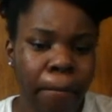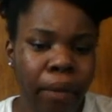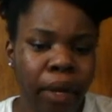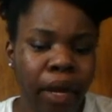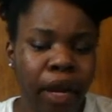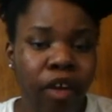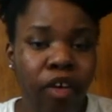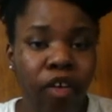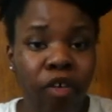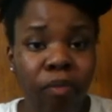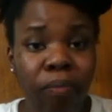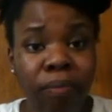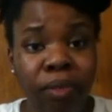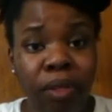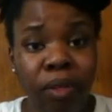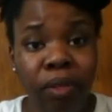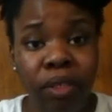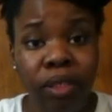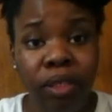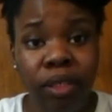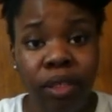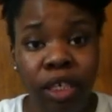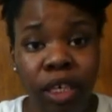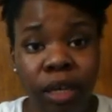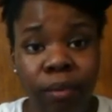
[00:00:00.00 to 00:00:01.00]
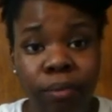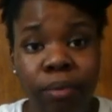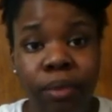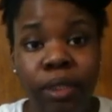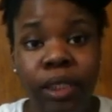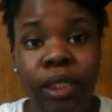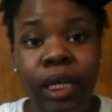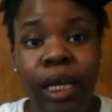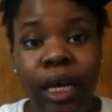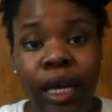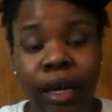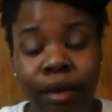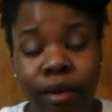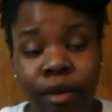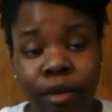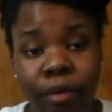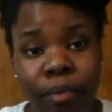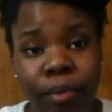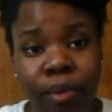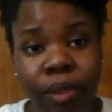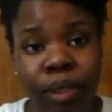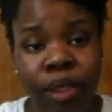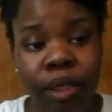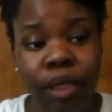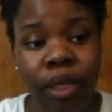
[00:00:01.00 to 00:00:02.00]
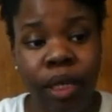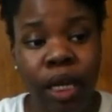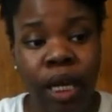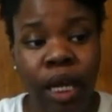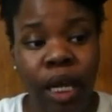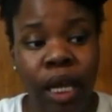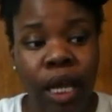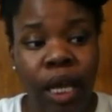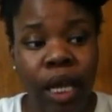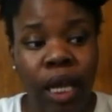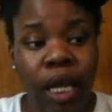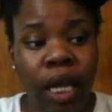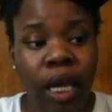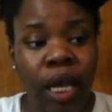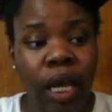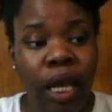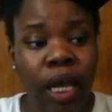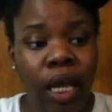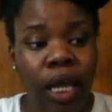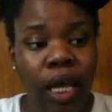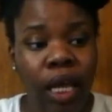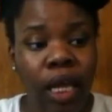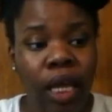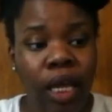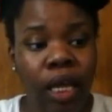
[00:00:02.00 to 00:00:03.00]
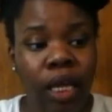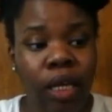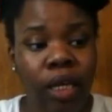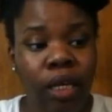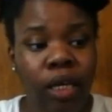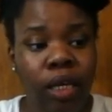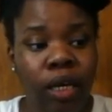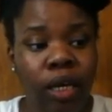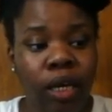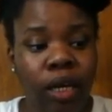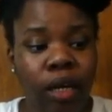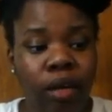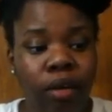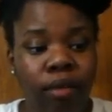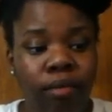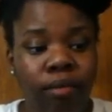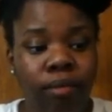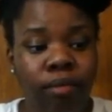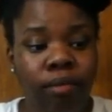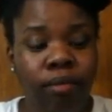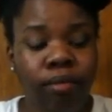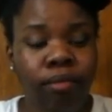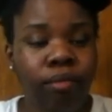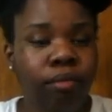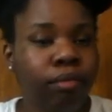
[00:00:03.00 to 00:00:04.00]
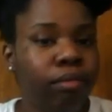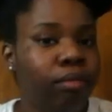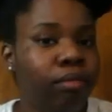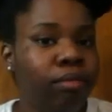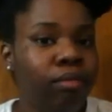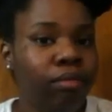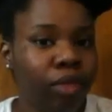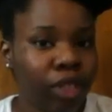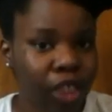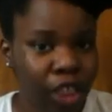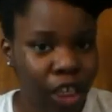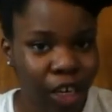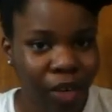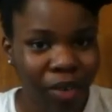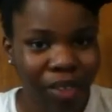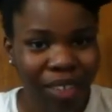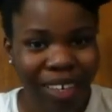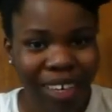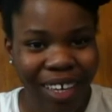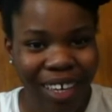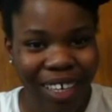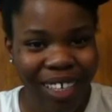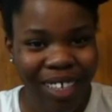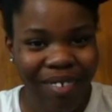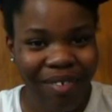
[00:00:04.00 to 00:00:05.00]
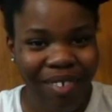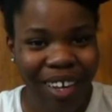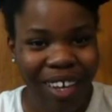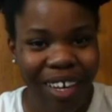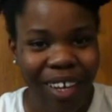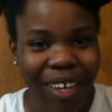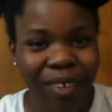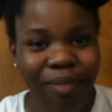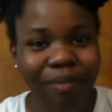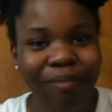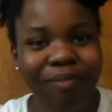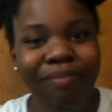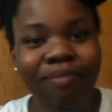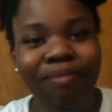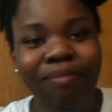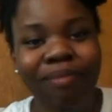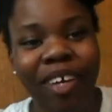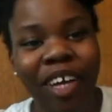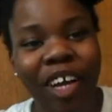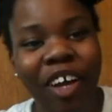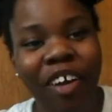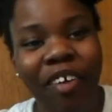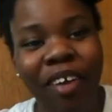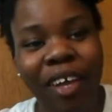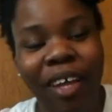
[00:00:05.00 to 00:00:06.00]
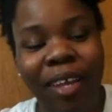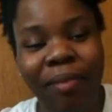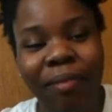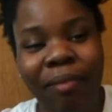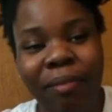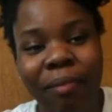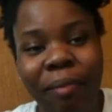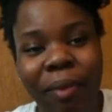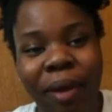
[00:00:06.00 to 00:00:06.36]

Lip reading: But I hope those tips helped, and see you in the next video. Alright.